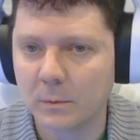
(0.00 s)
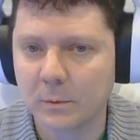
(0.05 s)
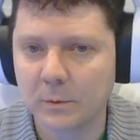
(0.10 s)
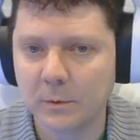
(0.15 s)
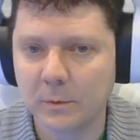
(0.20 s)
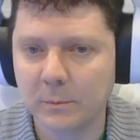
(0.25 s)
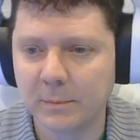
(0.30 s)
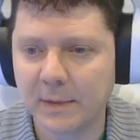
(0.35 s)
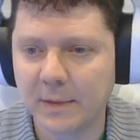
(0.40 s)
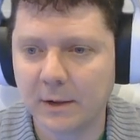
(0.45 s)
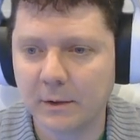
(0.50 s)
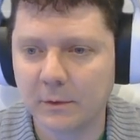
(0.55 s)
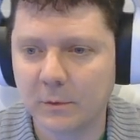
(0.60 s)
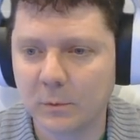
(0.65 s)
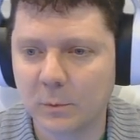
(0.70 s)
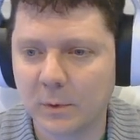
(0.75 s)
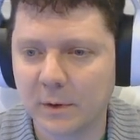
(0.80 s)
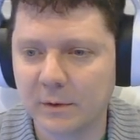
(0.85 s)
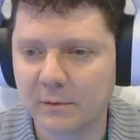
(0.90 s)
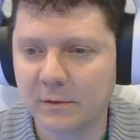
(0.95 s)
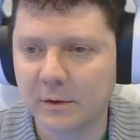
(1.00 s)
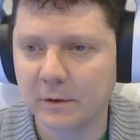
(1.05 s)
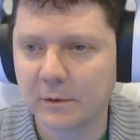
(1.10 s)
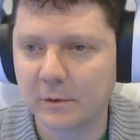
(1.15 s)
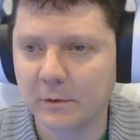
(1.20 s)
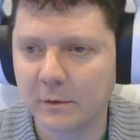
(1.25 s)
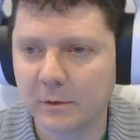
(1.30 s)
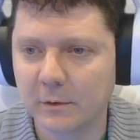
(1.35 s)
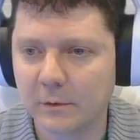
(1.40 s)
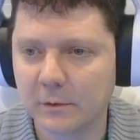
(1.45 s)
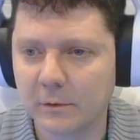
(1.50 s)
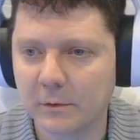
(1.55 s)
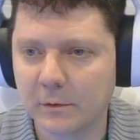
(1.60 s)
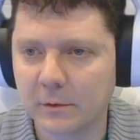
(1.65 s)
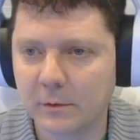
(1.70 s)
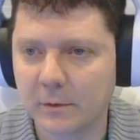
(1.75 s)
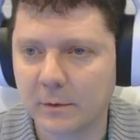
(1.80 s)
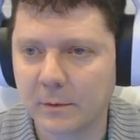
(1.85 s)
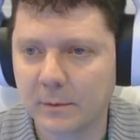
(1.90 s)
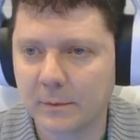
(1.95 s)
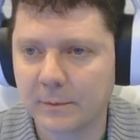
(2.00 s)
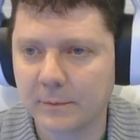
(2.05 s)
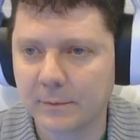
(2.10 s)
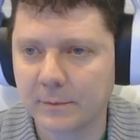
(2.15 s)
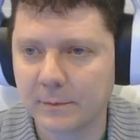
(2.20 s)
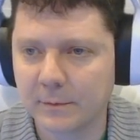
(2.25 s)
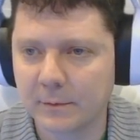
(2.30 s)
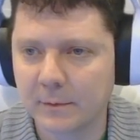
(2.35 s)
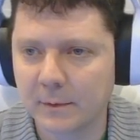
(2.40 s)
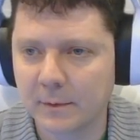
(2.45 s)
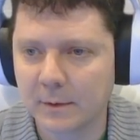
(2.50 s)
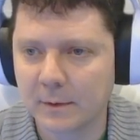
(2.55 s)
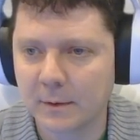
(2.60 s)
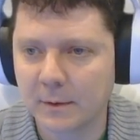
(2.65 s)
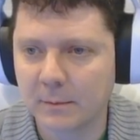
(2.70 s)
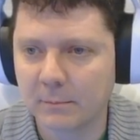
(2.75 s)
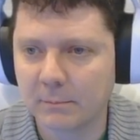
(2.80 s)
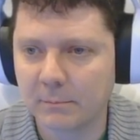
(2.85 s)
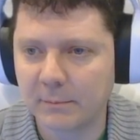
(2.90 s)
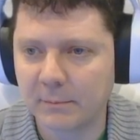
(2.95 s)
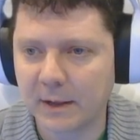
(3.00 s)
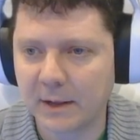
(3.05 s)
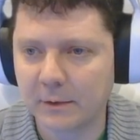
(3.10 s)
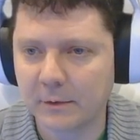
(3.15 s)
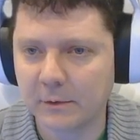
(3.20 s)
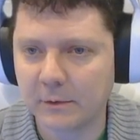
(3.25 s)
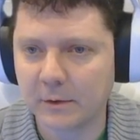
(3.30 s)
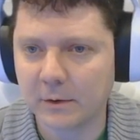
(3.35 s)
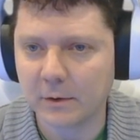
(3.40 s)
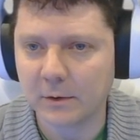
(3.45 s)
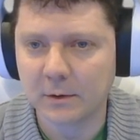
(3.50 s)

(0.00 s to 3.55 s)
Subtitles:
balance 1 versus balance 2. And